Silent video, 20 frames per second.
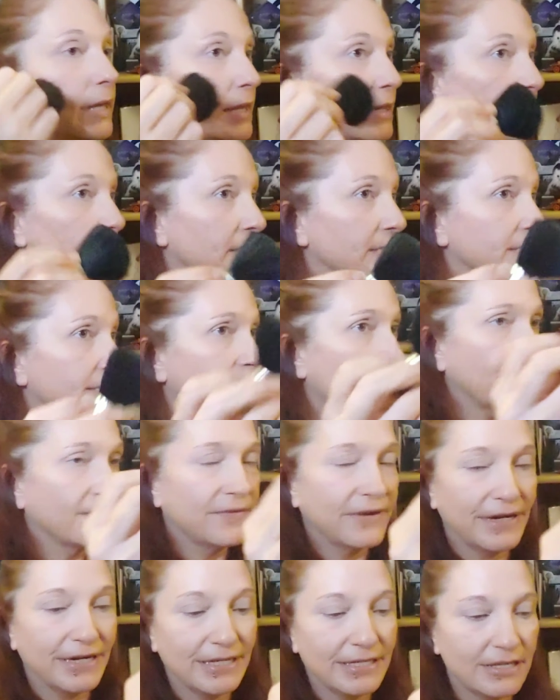Yeah, that's
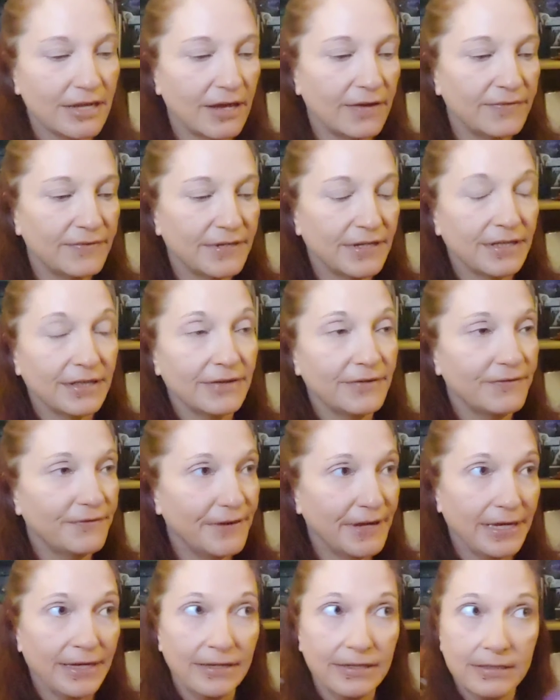not very soft on the
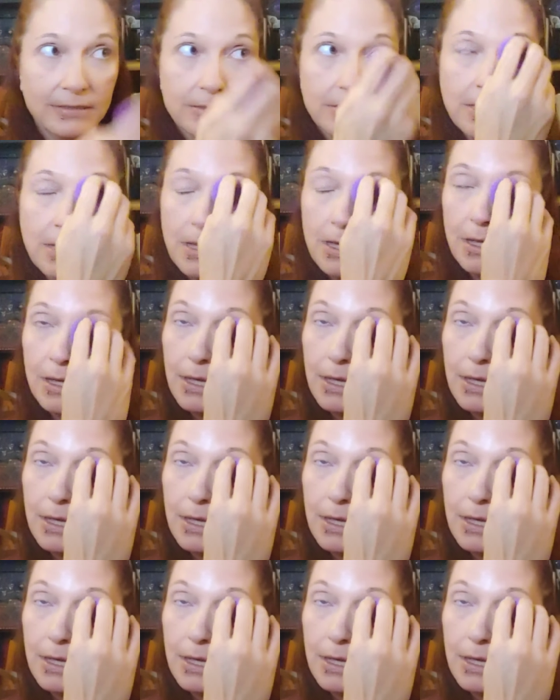face.